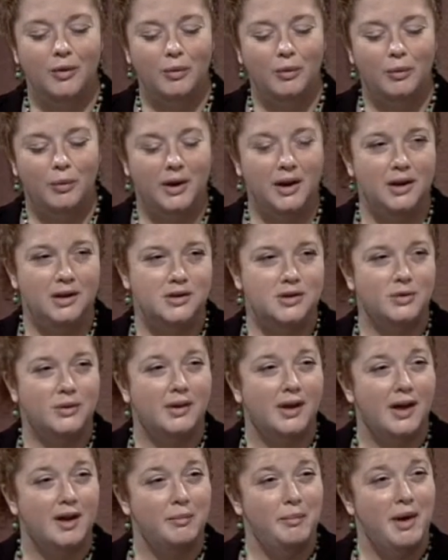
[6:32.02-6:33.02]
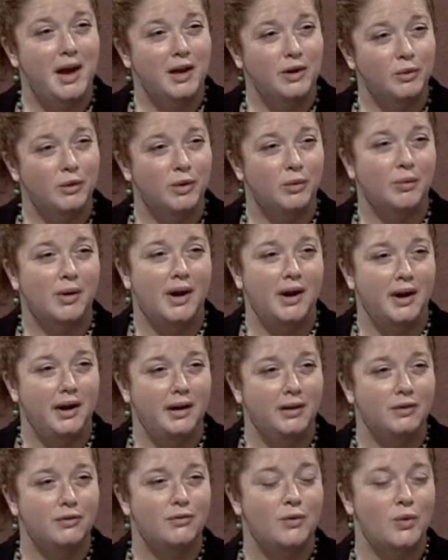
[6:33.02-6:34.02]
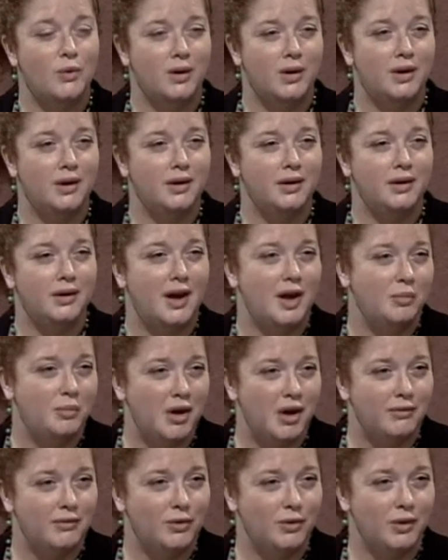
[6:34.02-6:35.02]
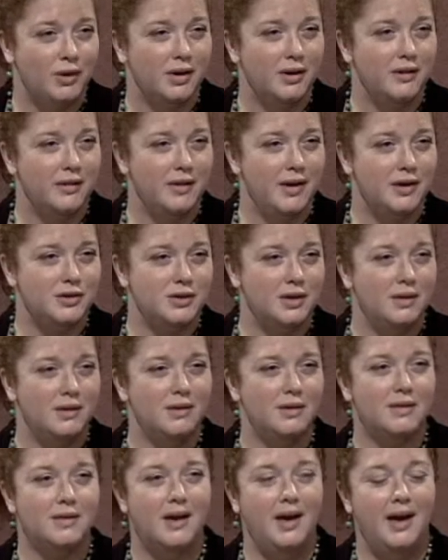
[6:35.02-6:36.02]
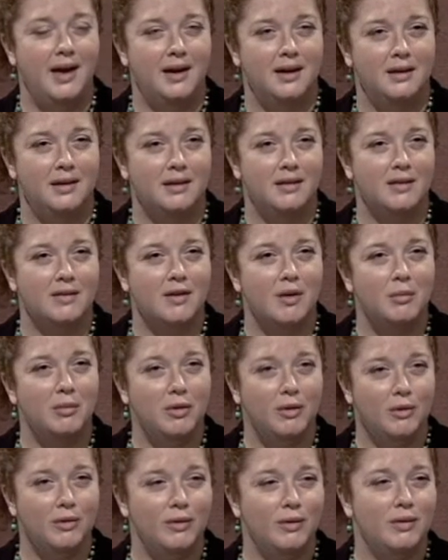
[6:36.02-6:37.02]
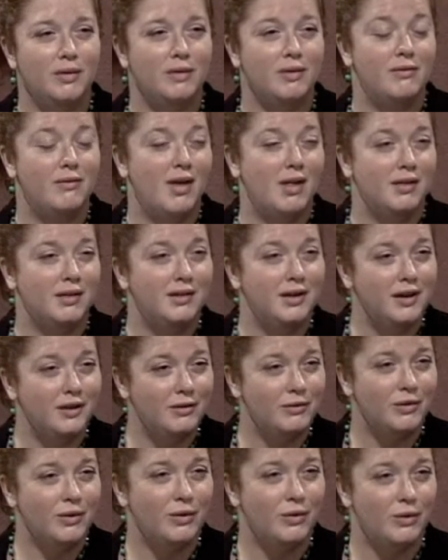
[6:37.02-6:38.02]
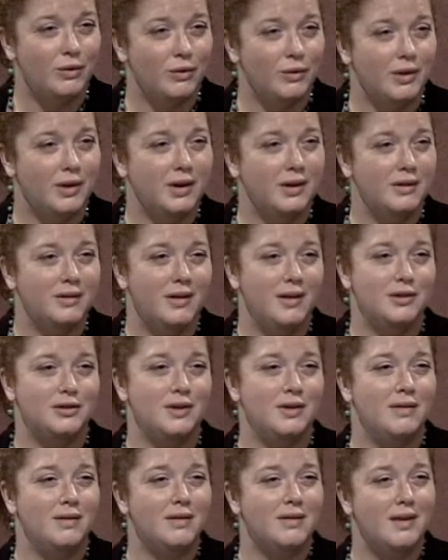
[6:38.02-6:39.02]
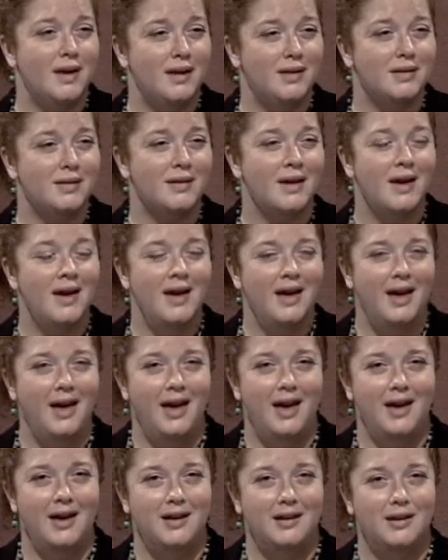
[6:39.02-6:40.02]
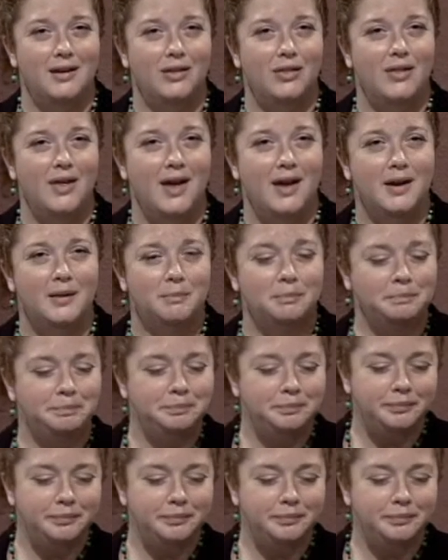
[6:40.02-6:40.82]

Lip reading: we do a lot of manual writing for nonprofit organizations. And some of those students have volunteered for those organizations since. And then